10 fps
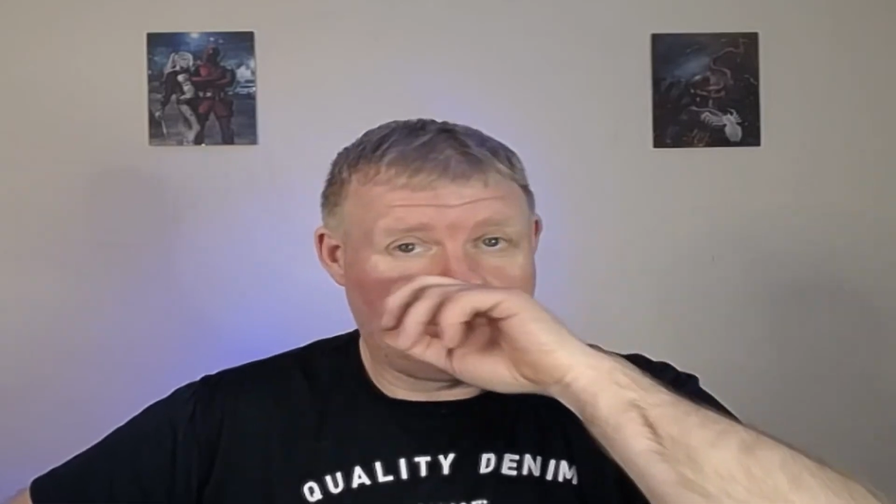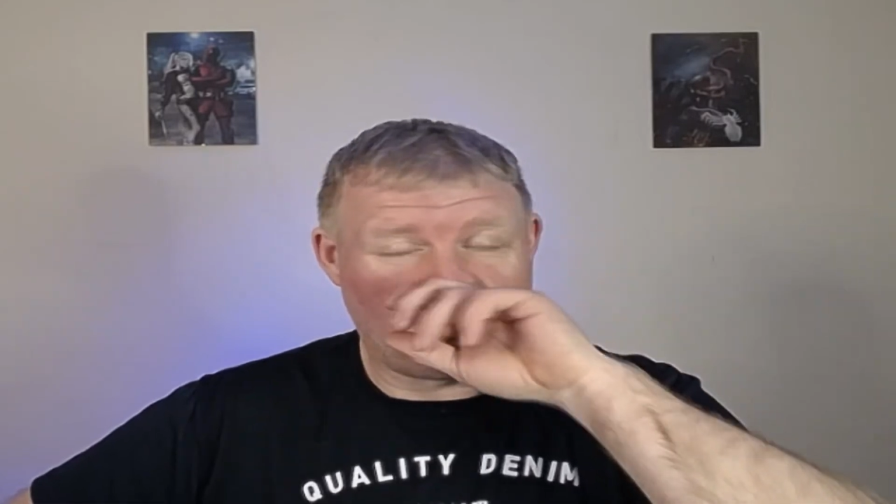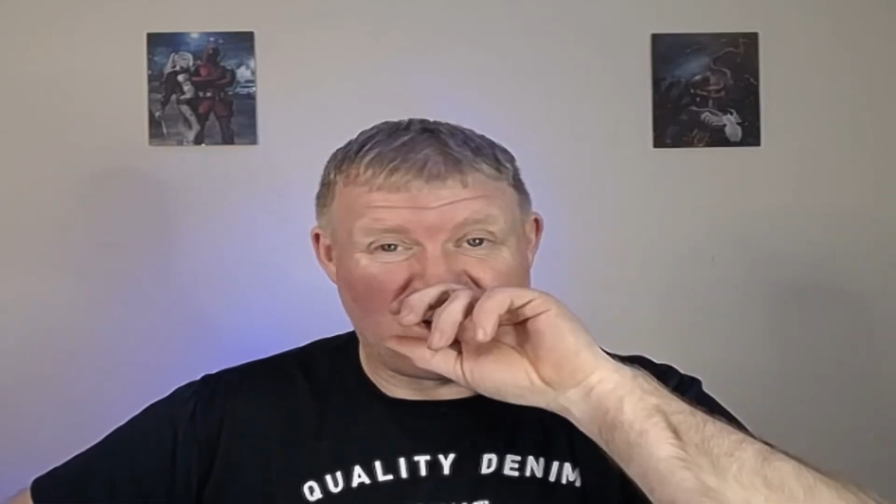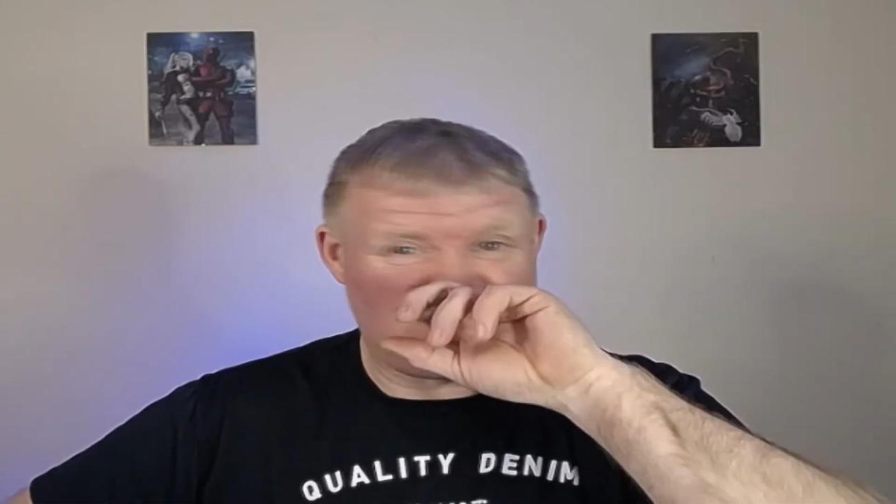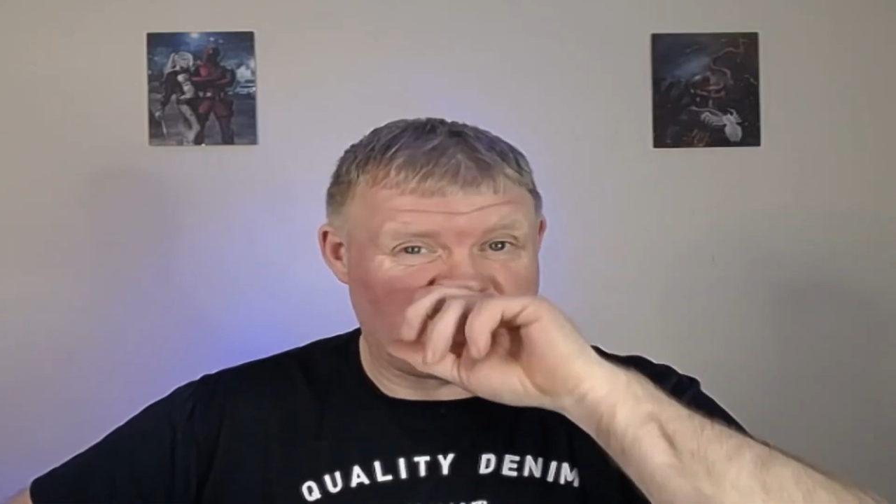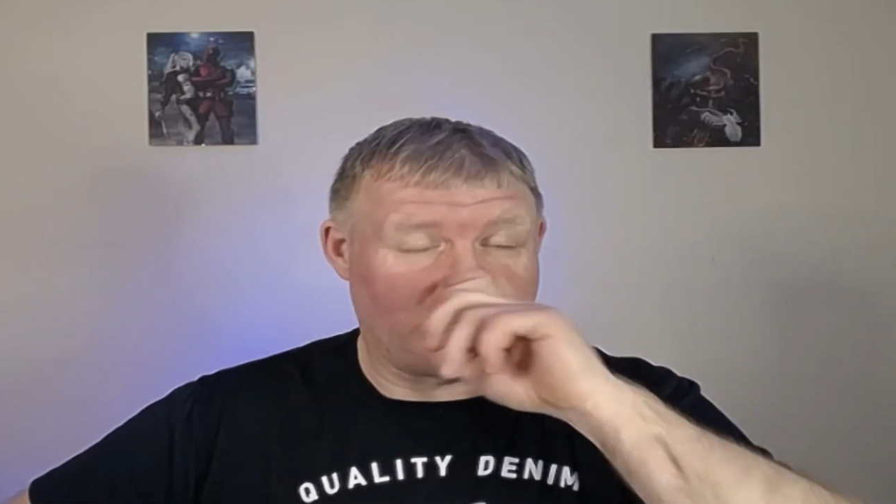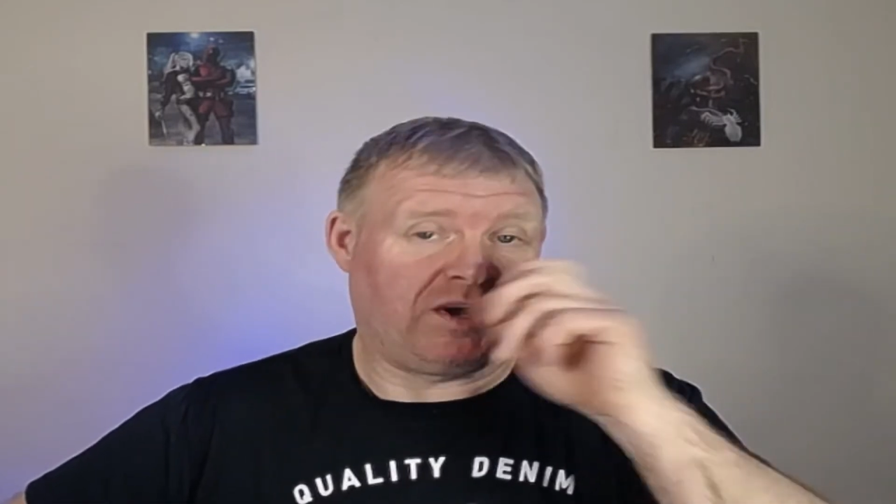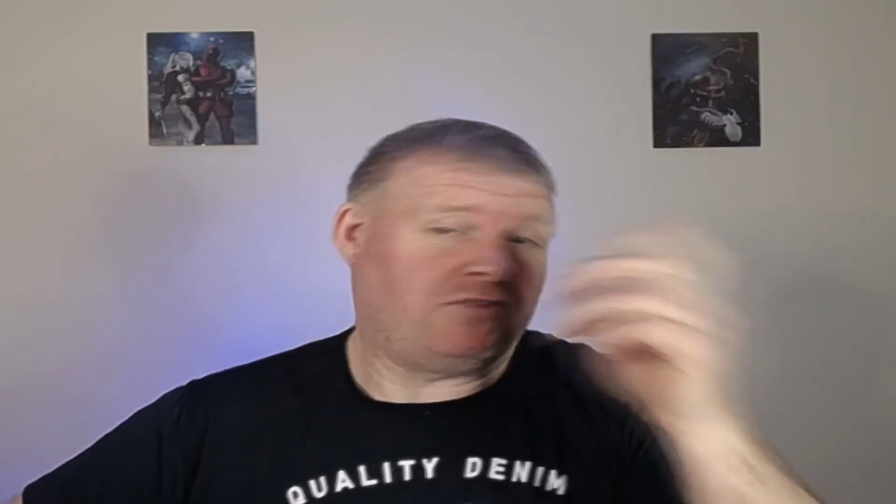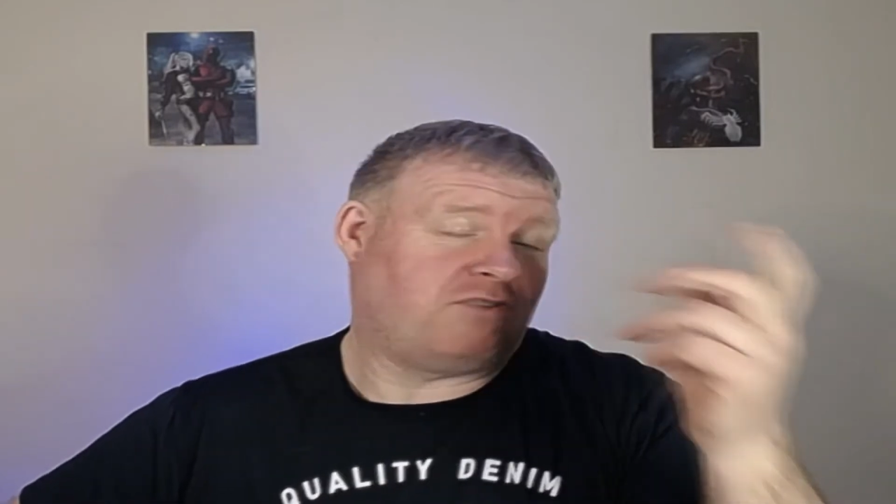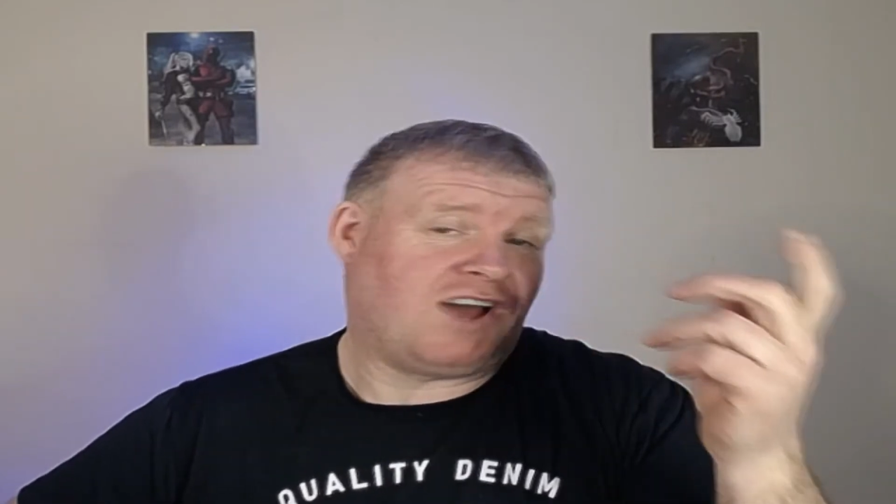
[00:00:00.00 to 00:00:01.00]
which would
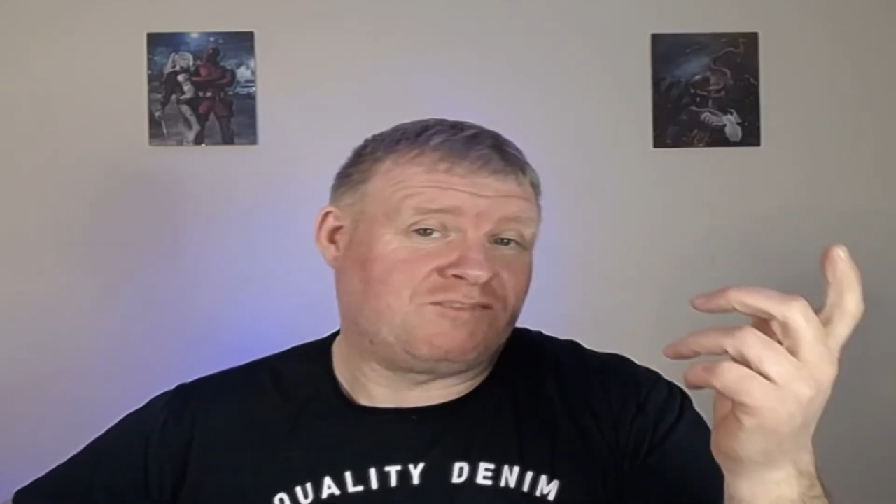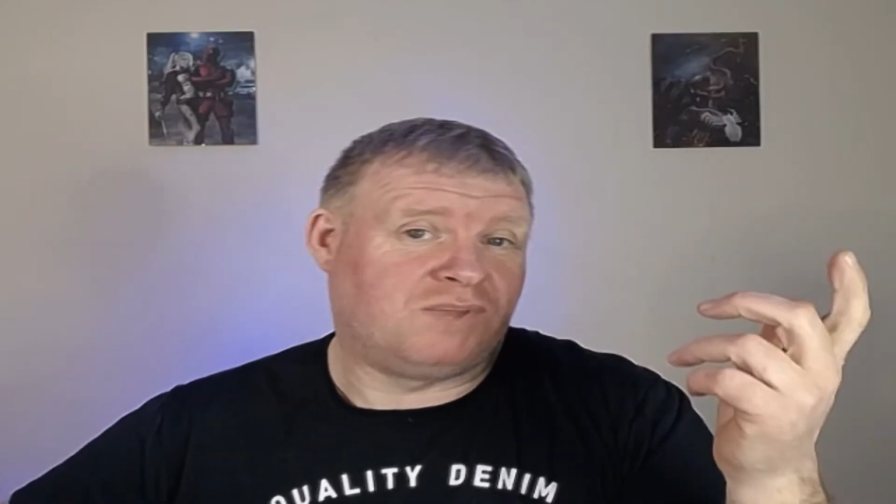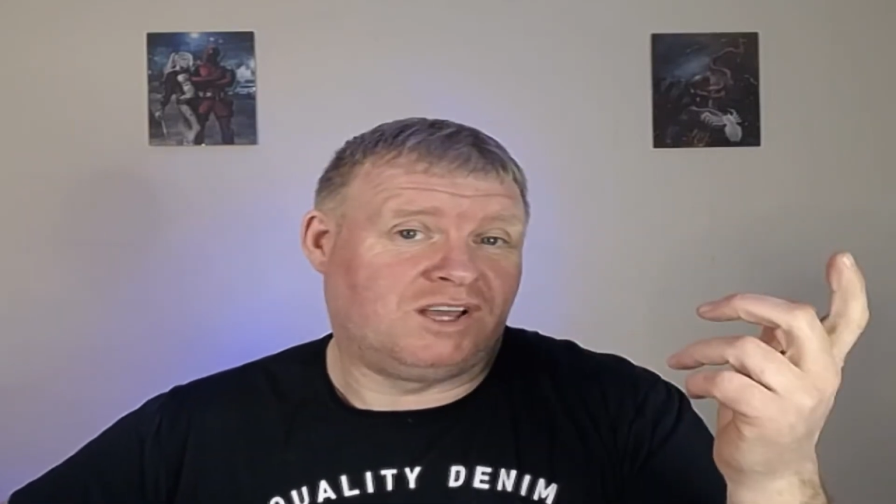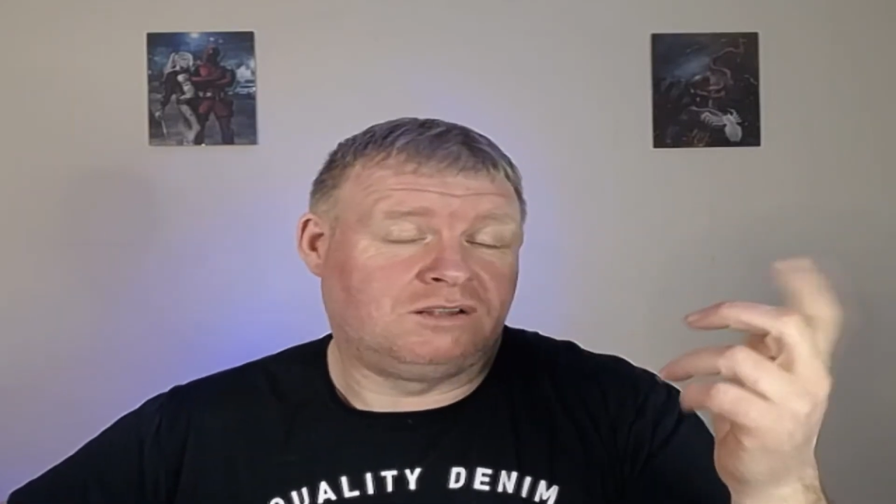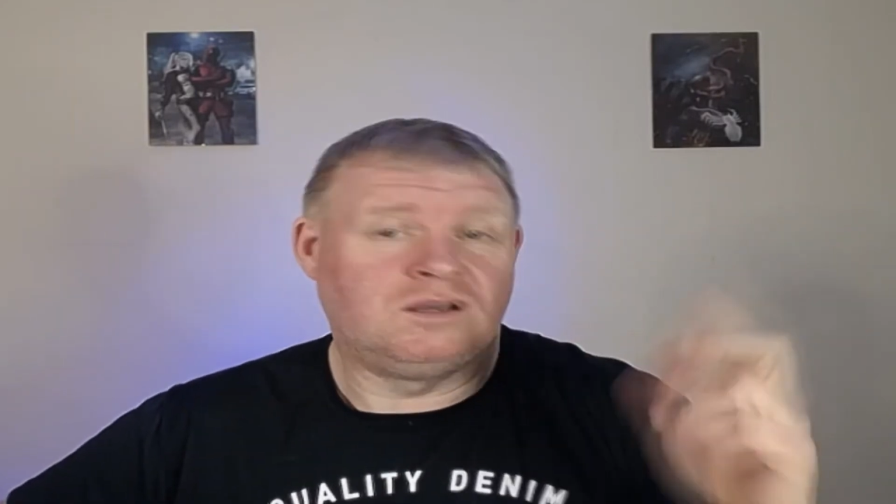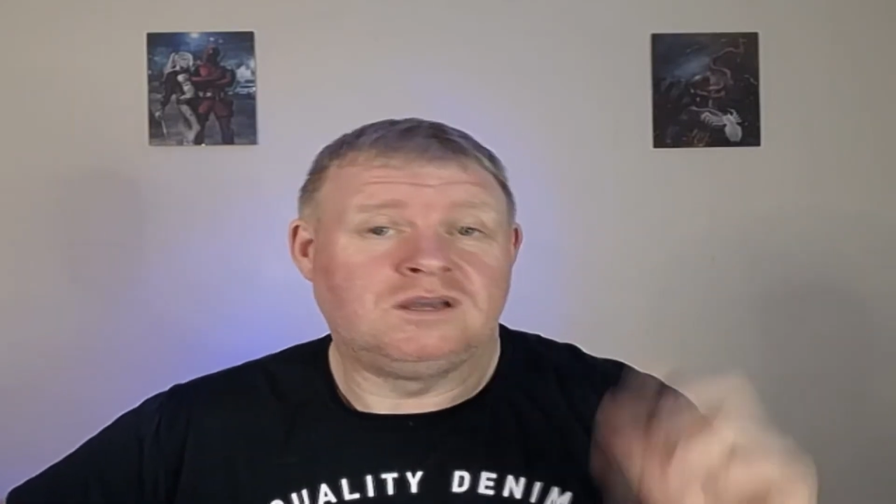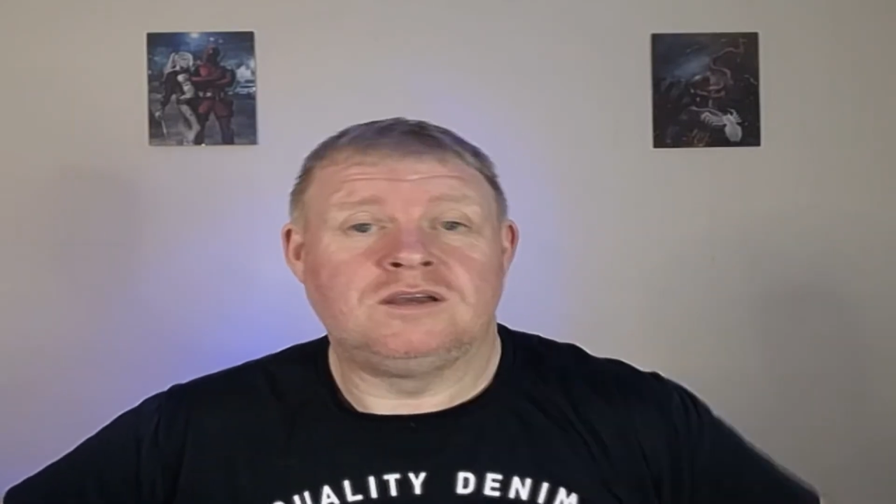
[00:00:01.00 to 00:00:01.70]
be 5ml.